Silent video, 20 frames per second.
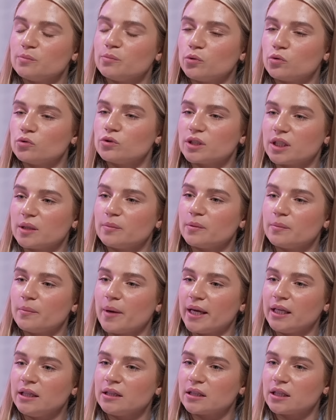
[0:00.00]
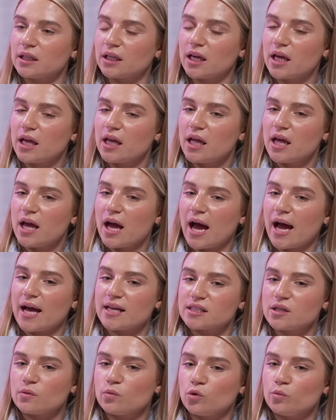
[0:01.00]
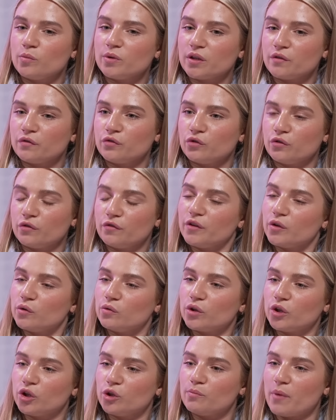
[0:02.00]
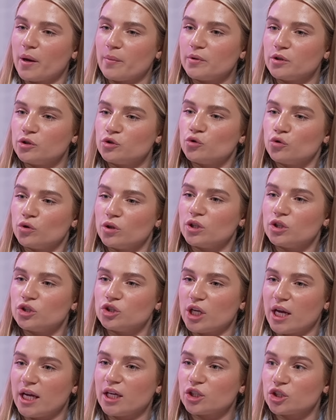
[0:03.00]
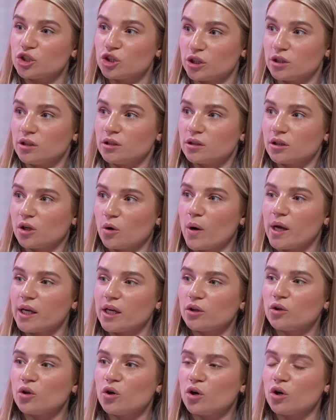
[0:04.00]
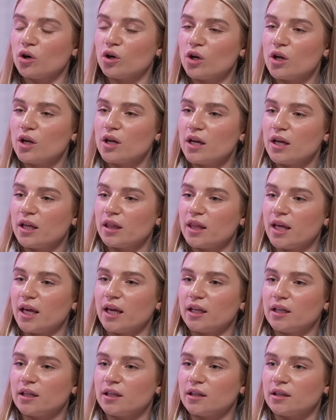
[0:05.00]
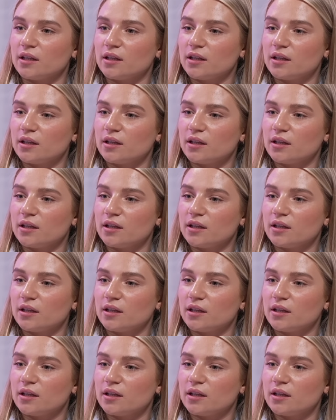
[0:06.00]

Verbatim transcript: important to keep in mind. Like, as a woman, if you feel that you maybe do the rejection quite a yeah. lot, then